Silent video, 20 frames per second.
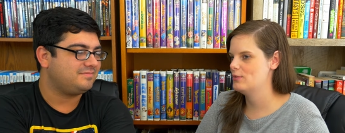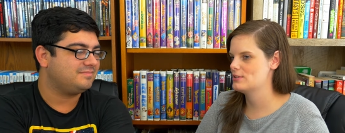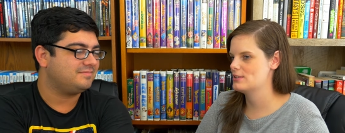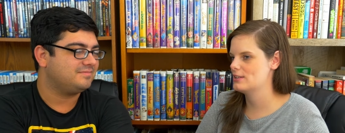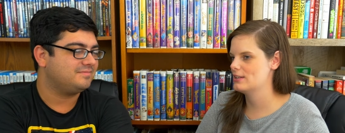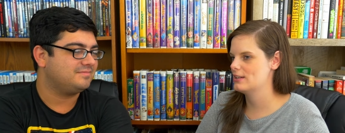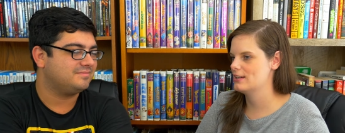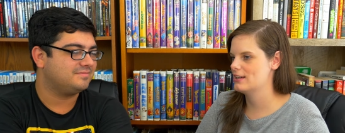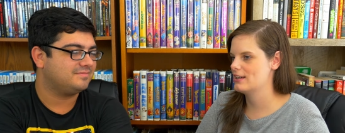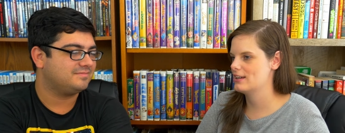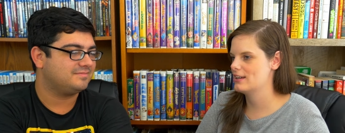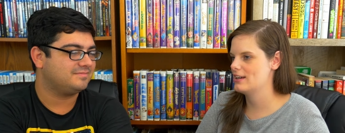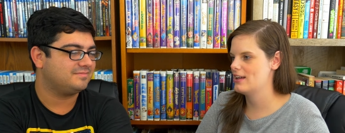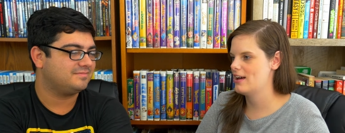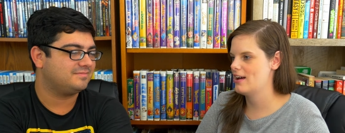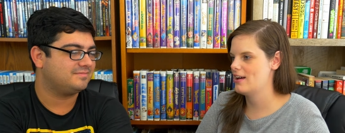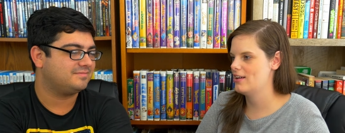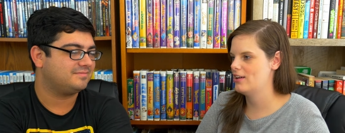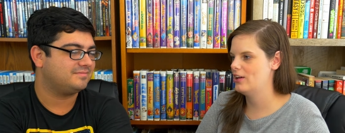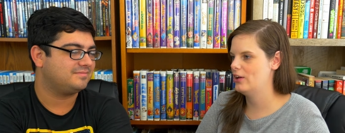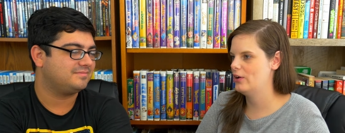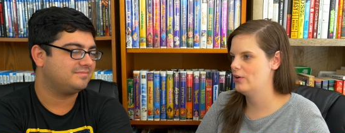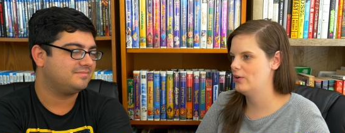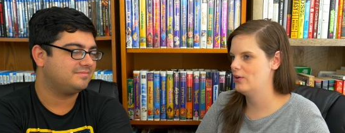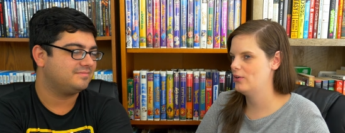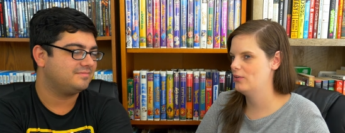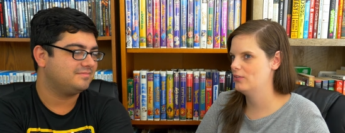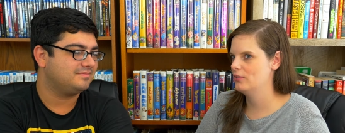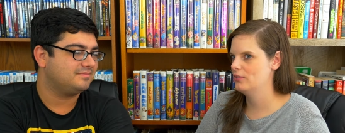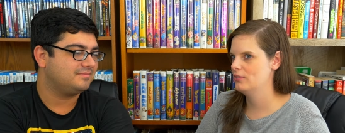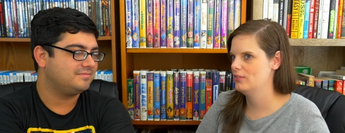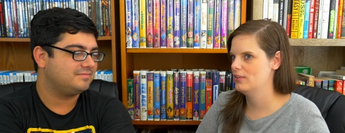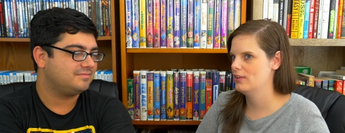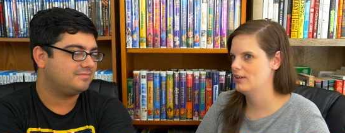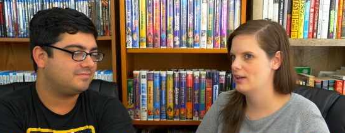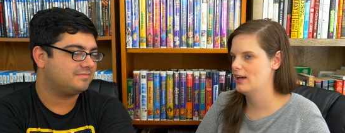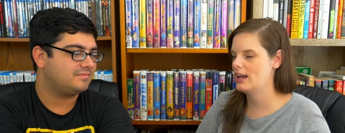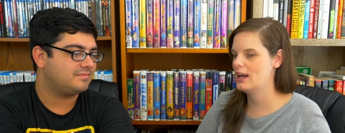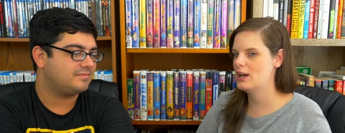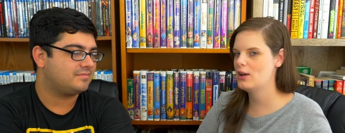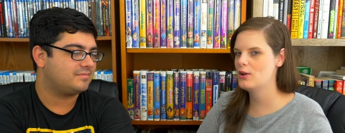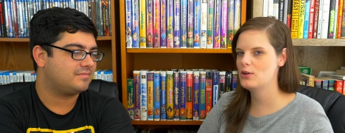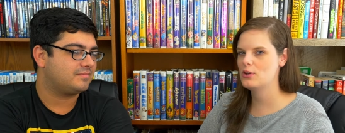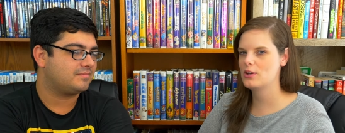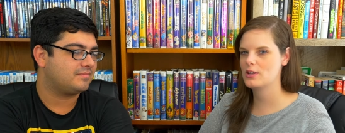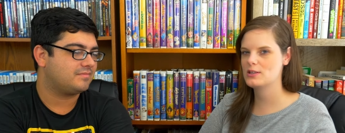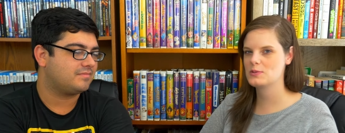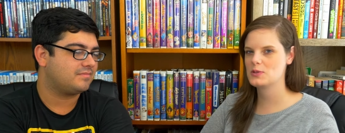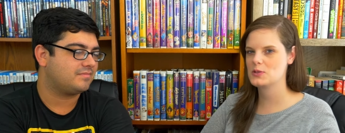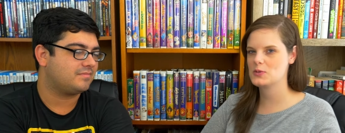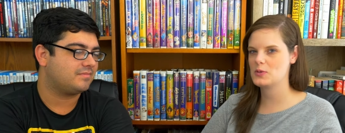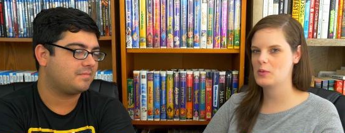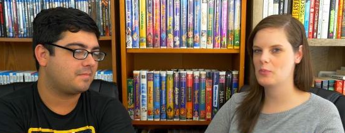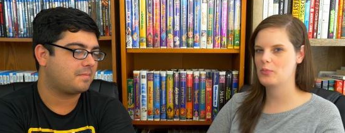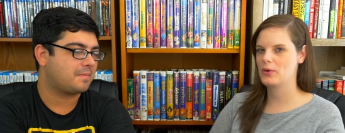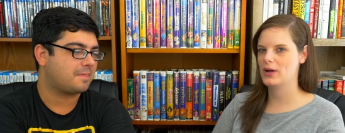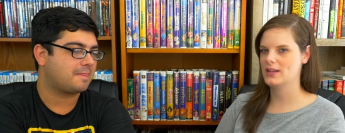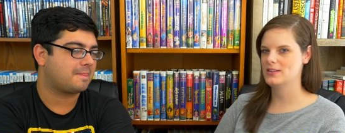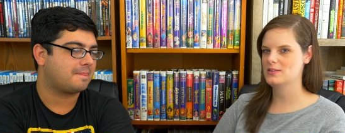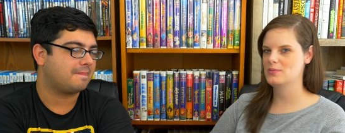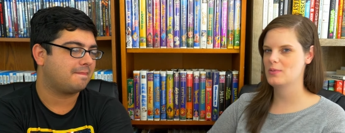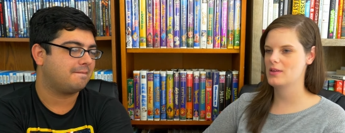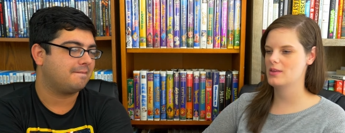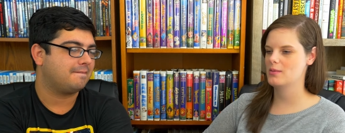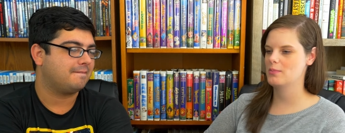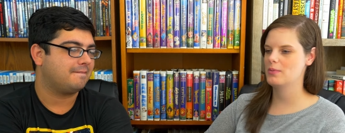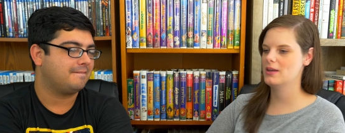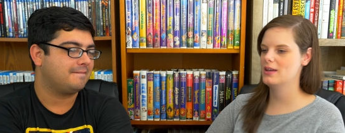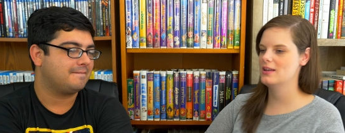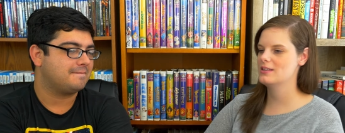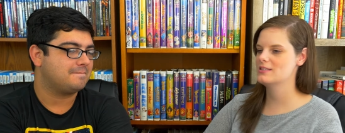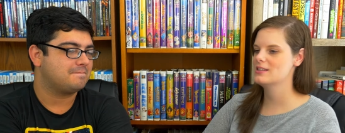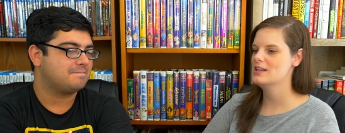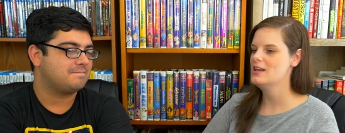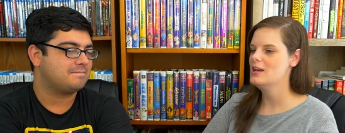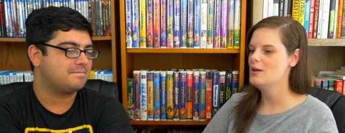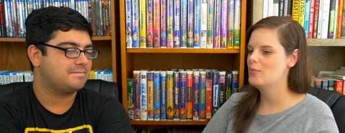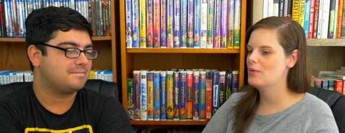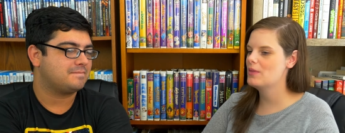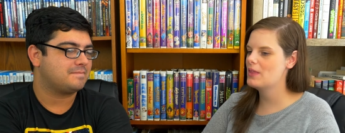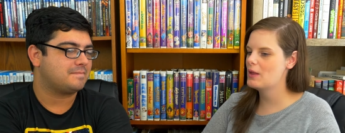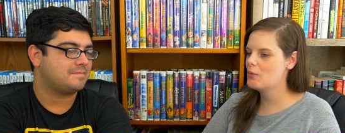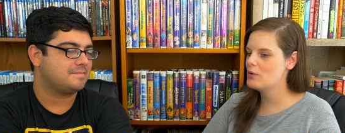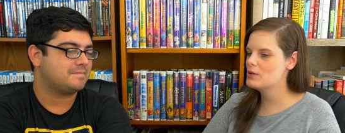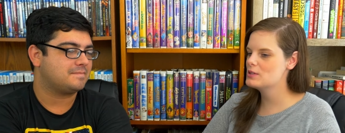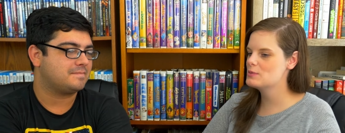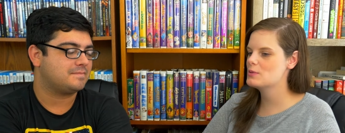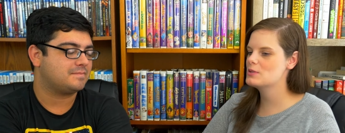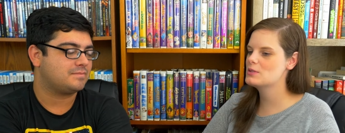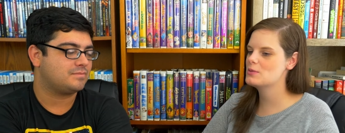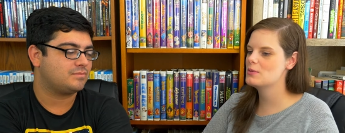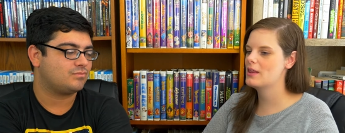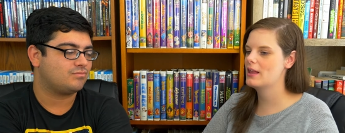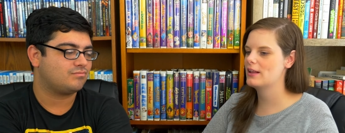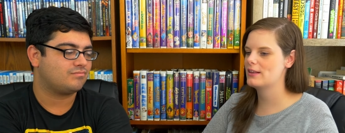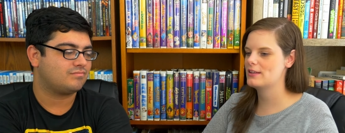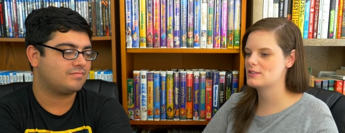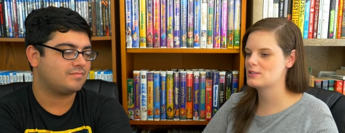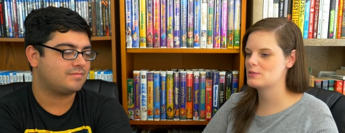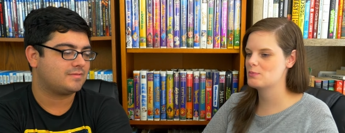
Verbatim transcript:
Speaker 1: was not at all and I know you're not supposed to be impressed by the pigs, but they were supposed to be like the